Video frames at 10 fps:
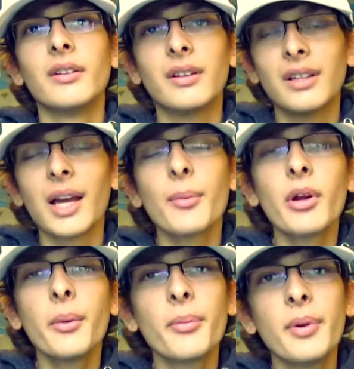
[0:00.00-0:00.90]

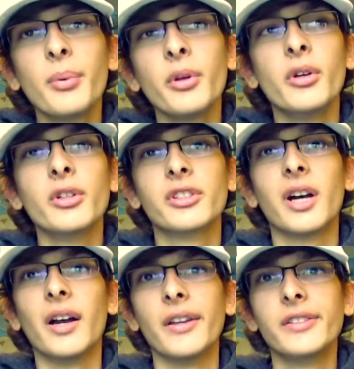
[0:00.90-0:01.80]
collaborate with people your
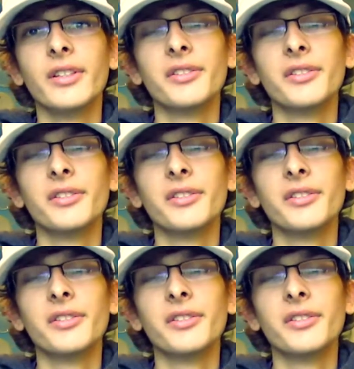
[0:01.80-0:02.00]
size.